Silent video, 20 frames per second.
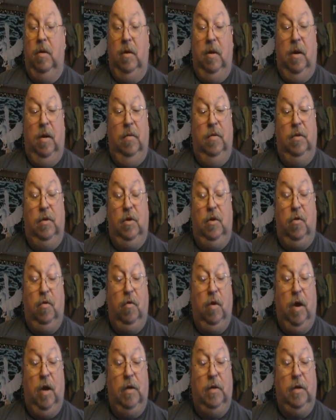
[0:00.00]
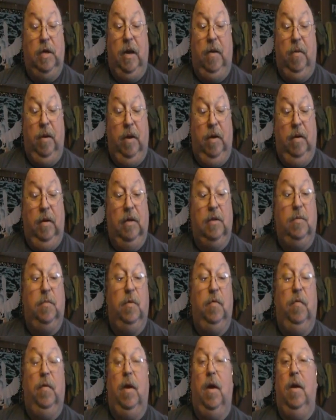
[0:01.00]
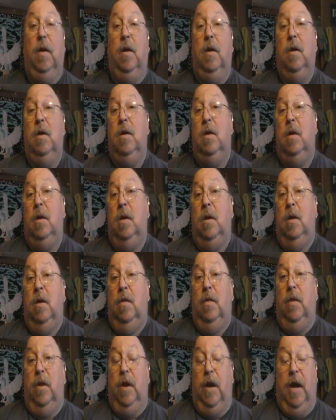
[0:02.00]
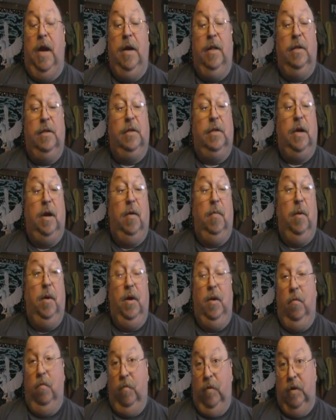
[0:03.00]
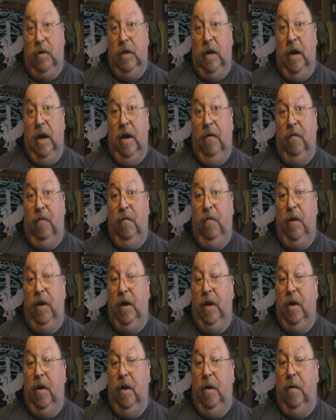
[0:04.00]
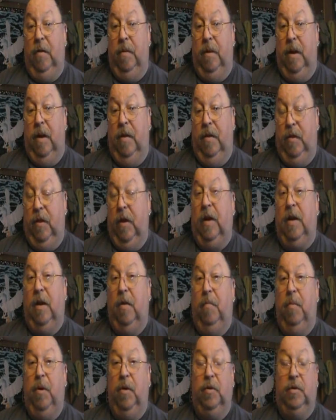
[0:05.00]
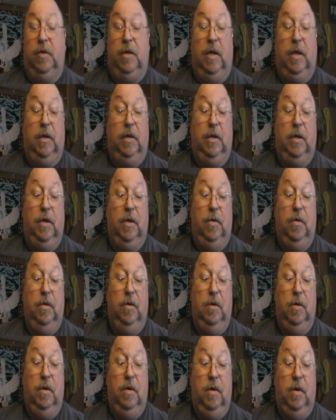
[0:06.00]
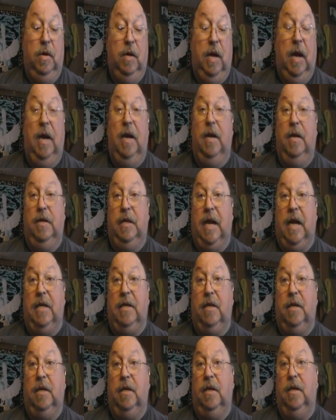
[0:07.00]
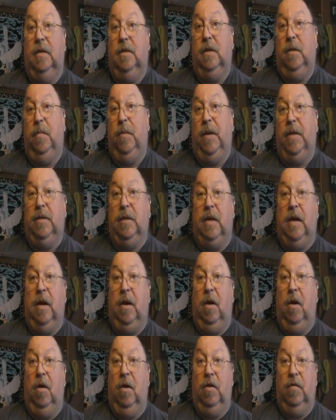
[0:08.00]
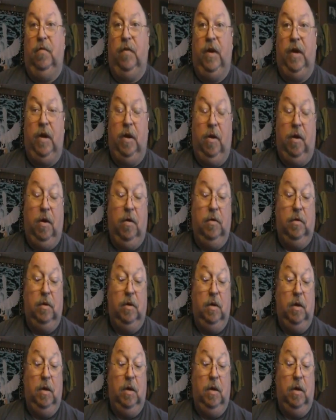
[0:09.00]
I was crushed. Anyway, let's move on. The night of the ceremony, of which I have a video, I think I'll post it too and attach it to this. Depends on how long this video goes.